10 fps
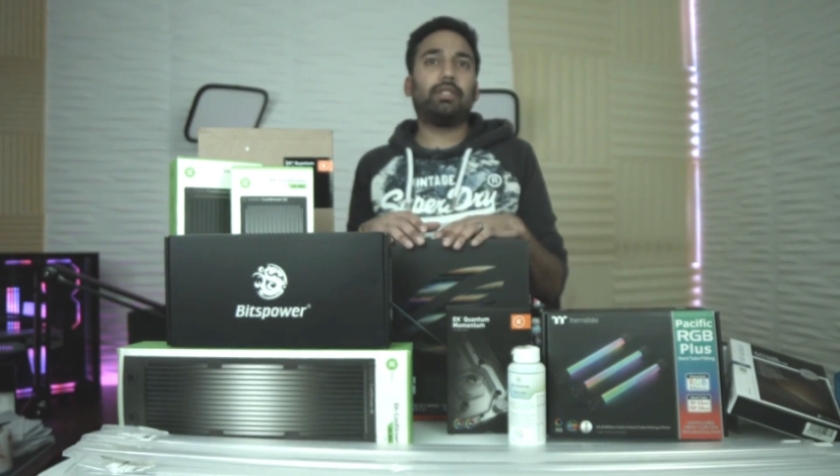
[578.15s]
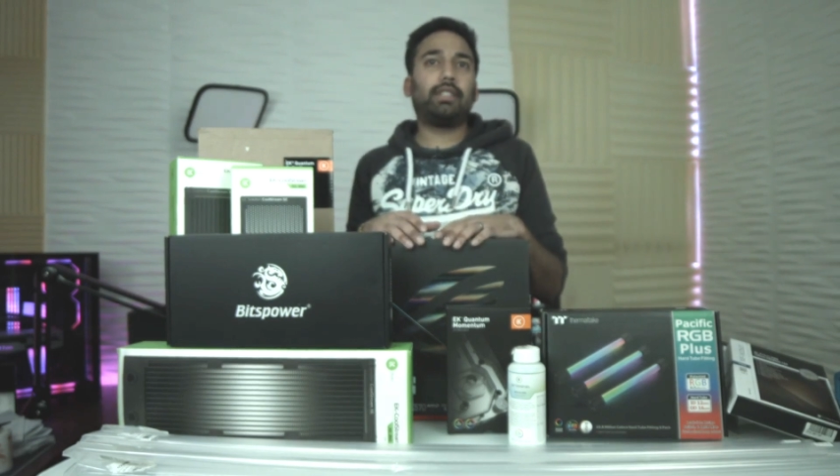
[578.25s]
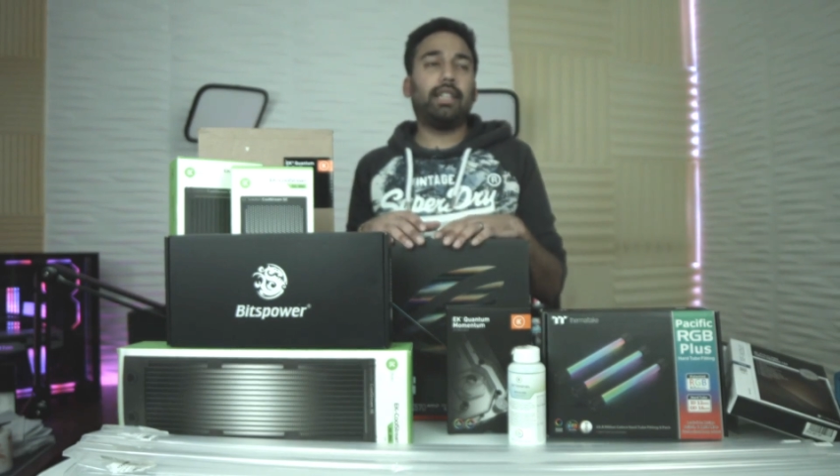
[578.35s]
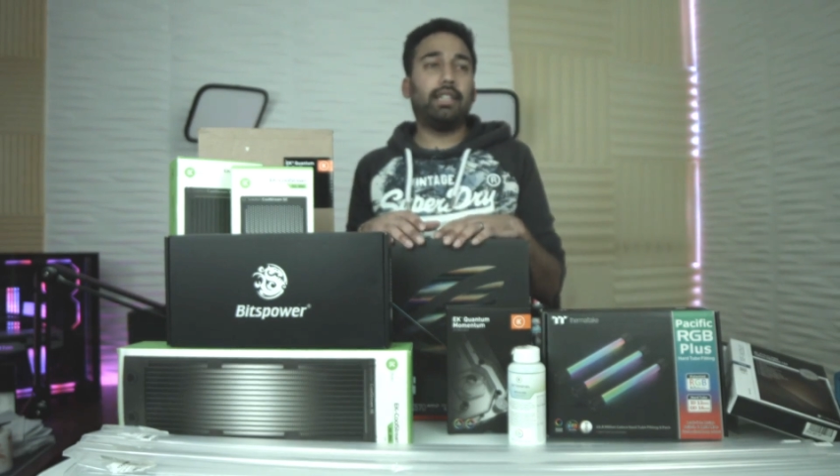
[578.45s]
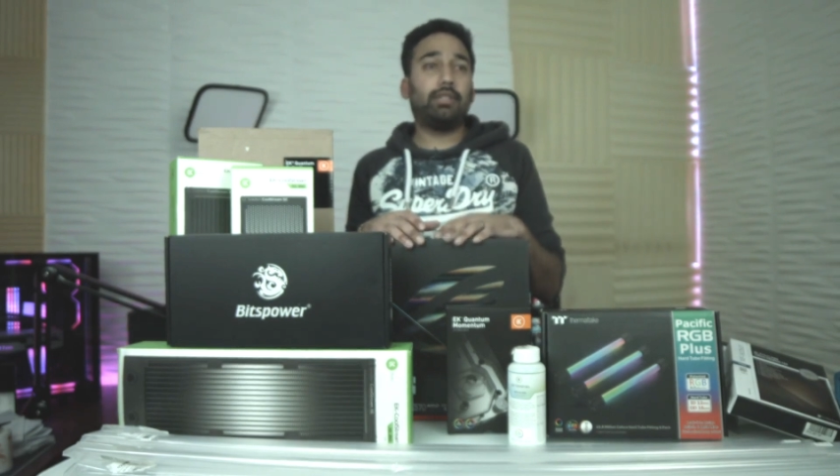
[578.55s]

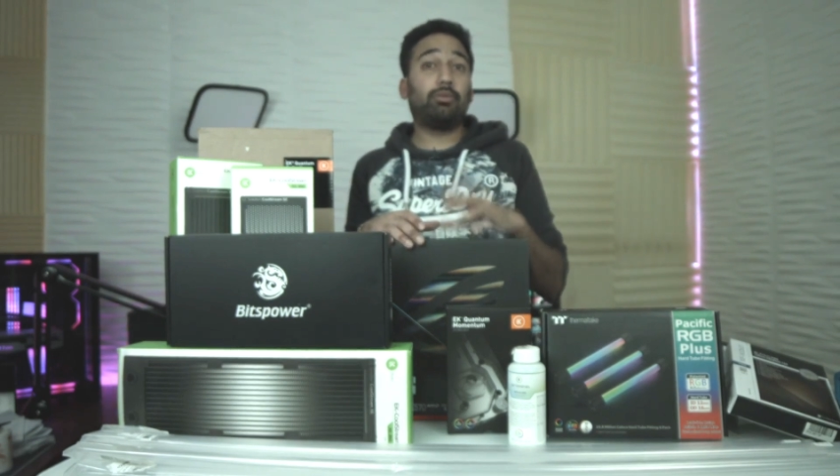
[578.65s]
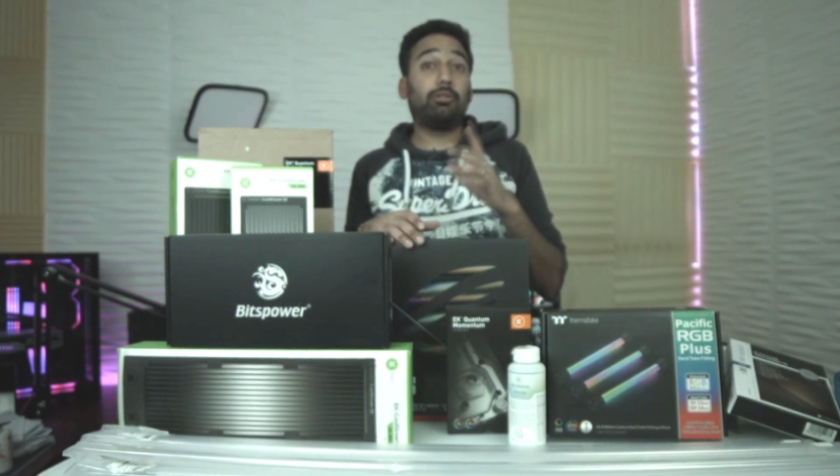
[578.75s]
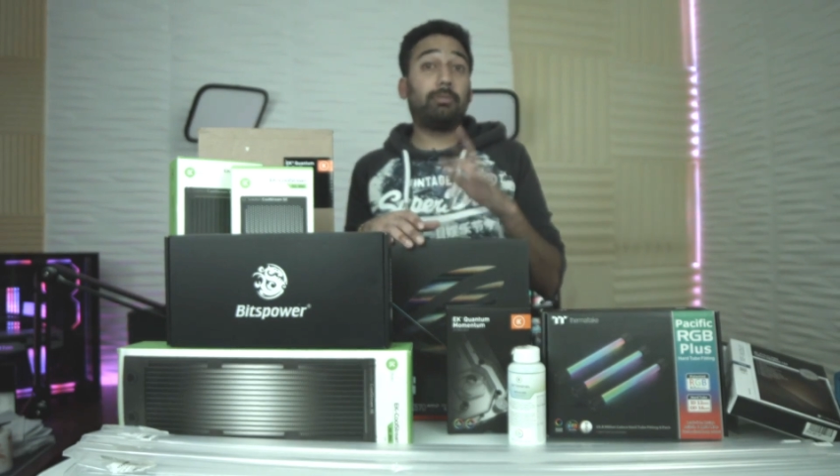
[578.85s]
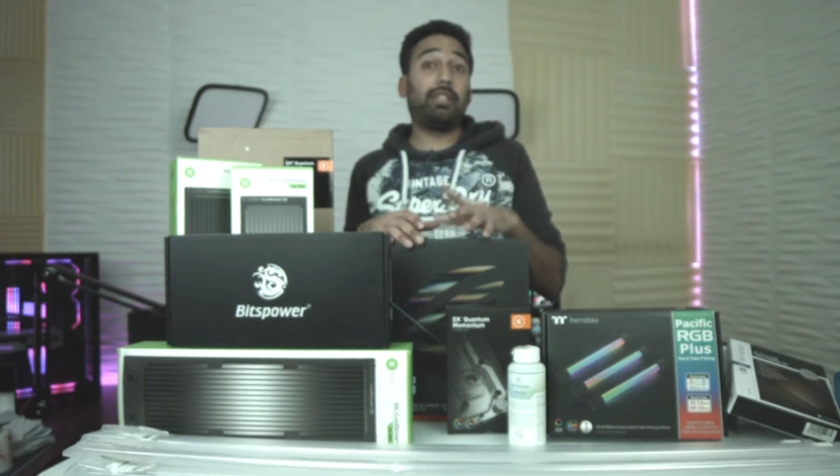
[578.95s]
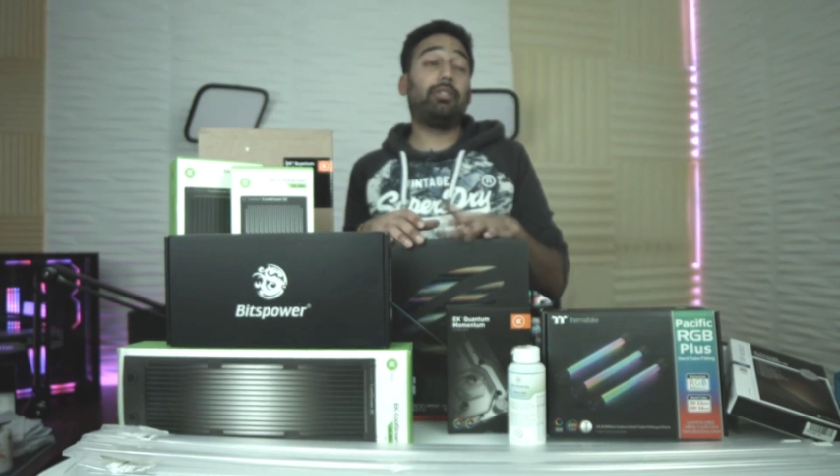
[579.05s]
is we will
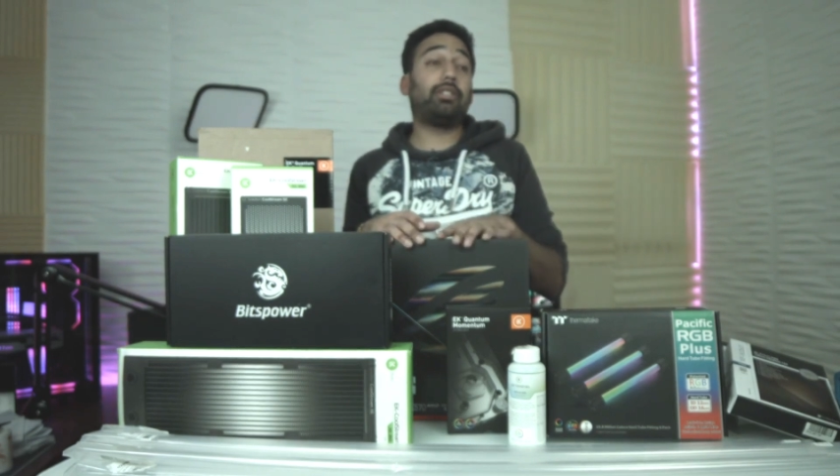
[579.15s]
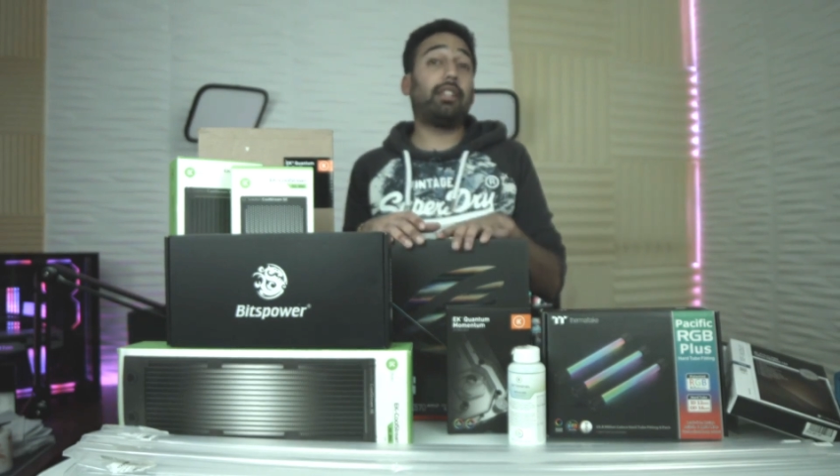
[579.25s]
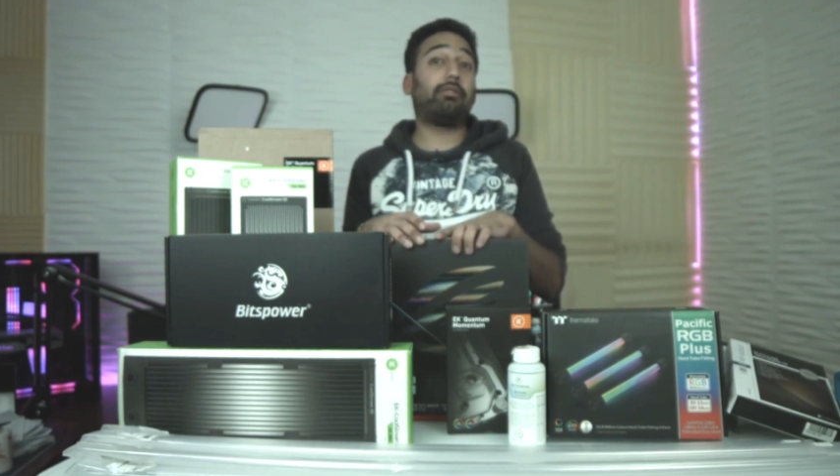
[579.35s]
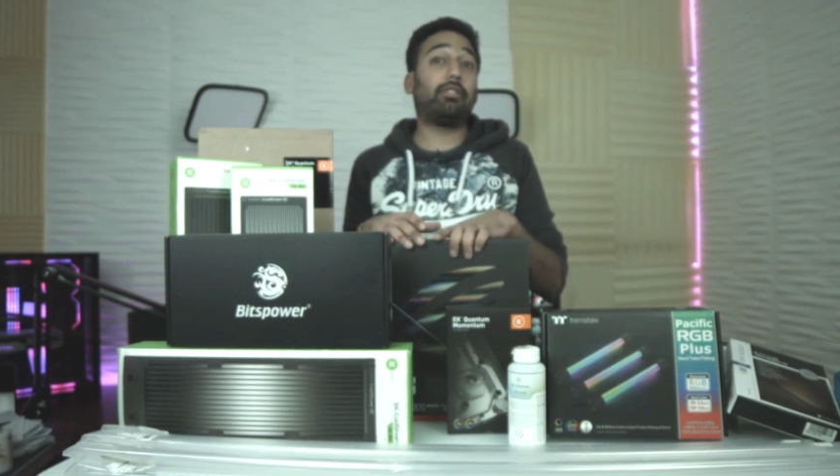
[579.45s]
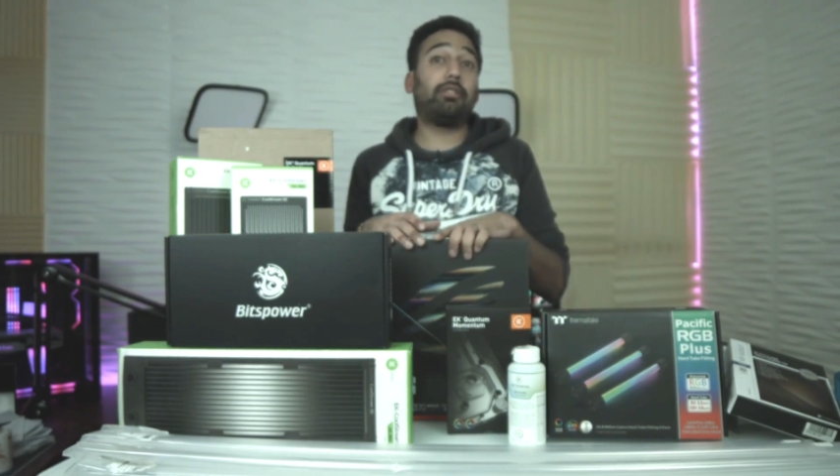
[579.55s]
be using
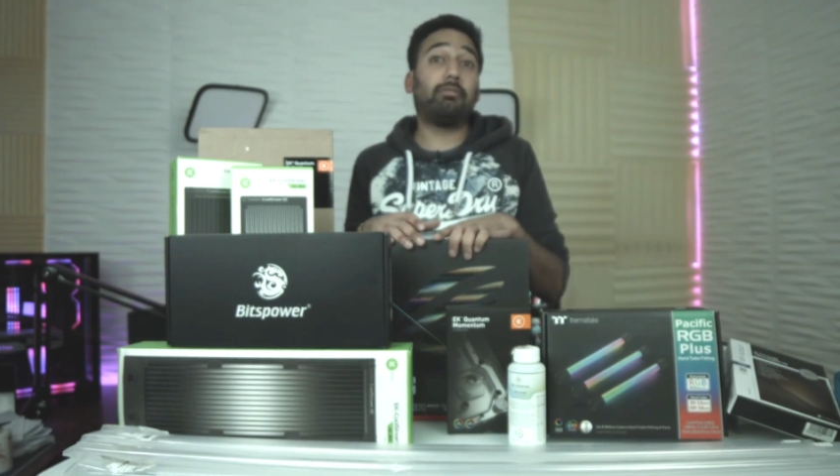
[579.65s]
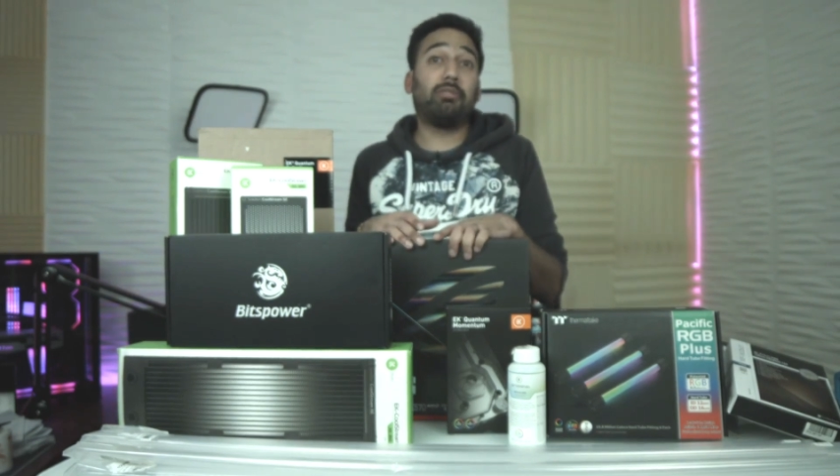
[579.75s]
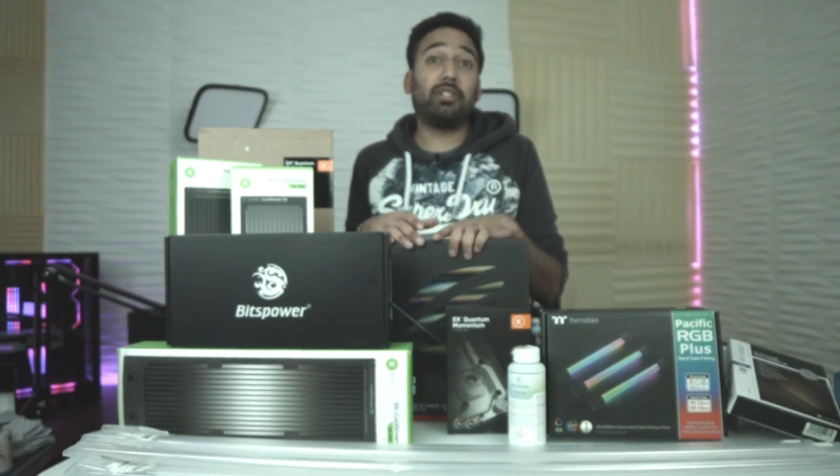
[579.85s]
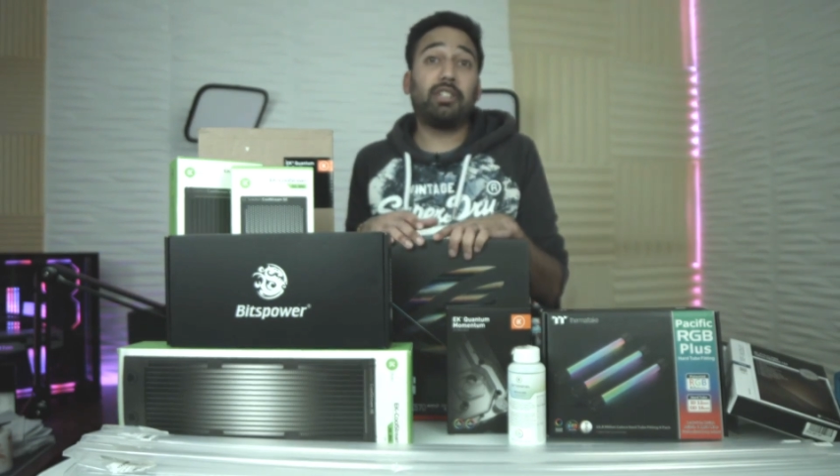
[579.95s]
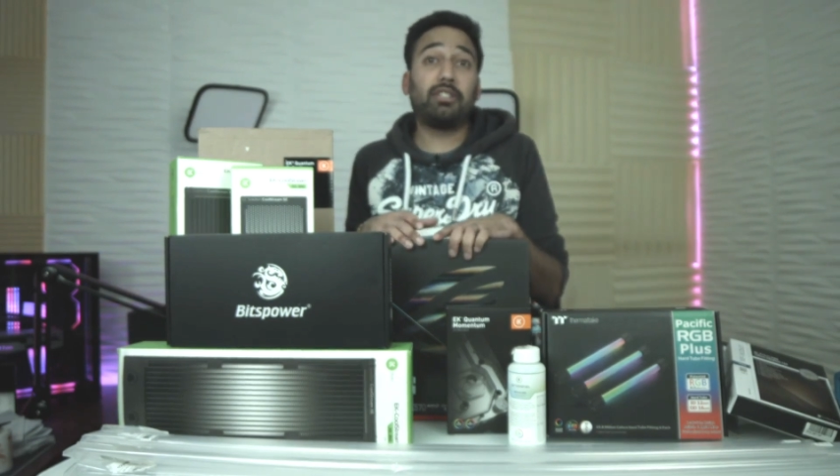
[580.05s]
that for a different
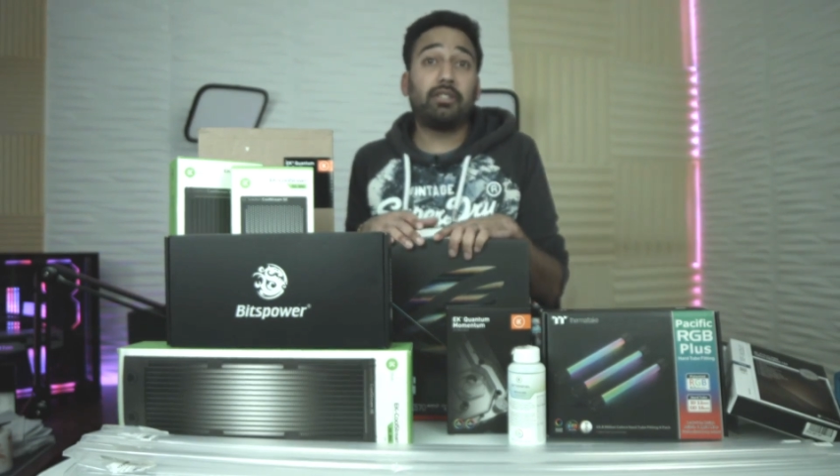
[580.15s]
project.